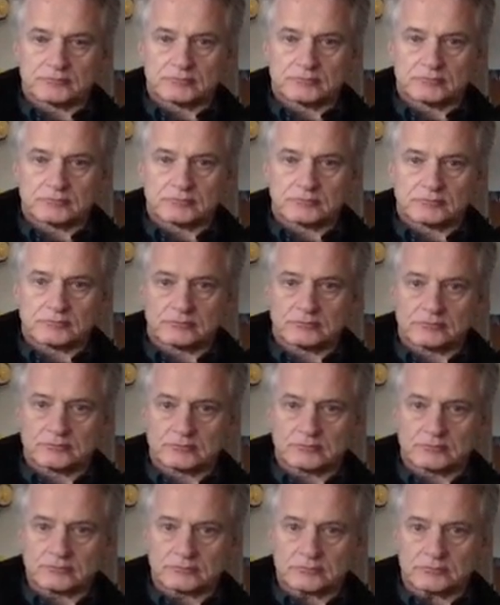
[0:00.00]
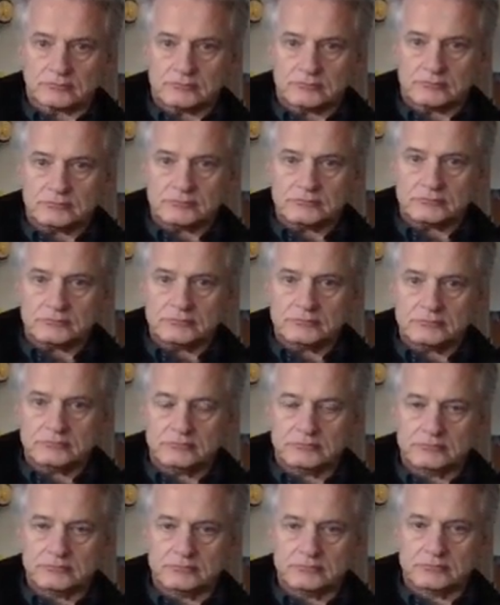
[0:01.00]

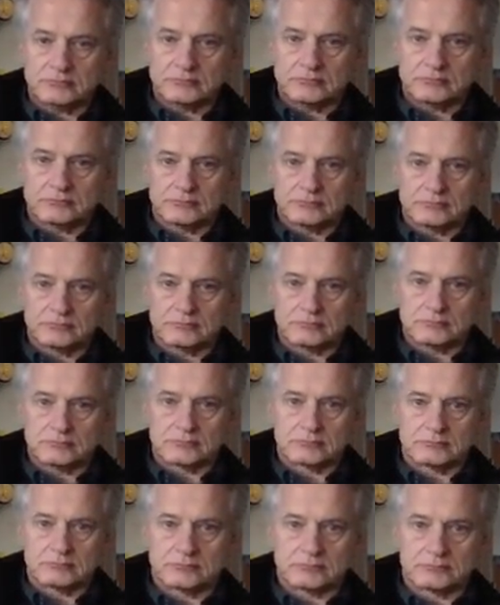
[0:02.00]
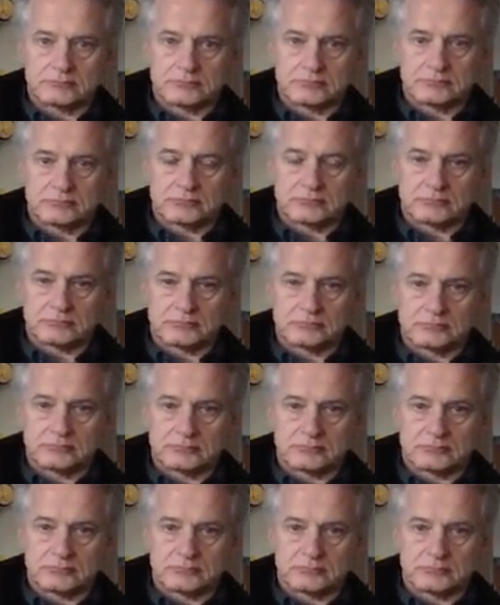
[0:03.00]

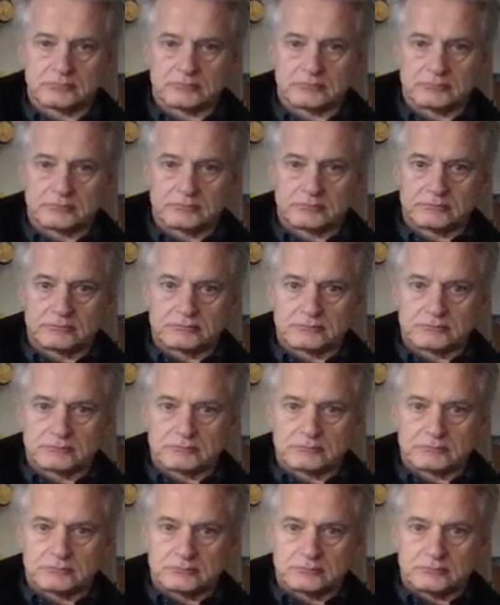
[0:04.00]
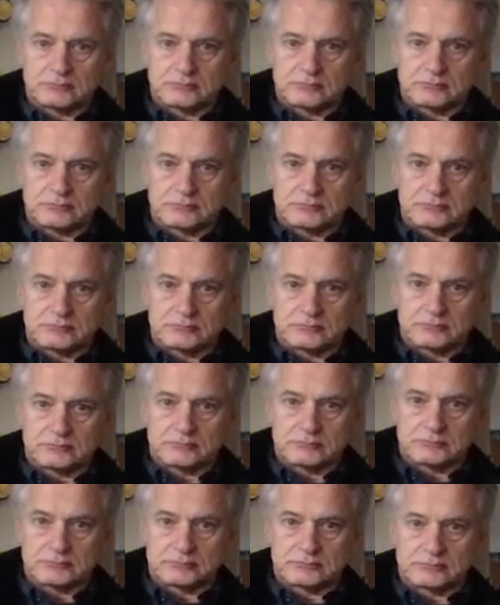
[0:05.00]

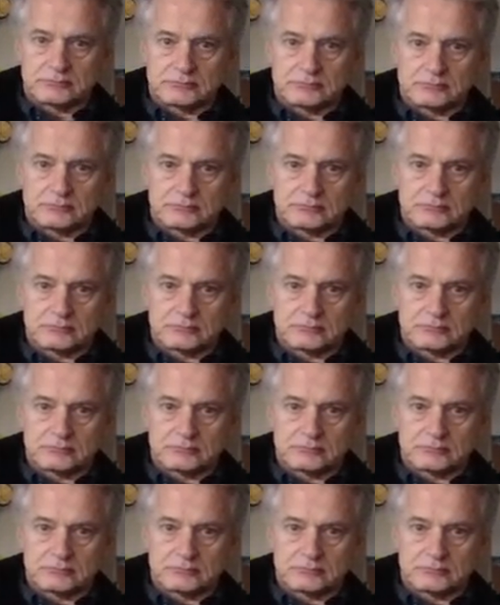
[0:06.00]
The person shown says nothing.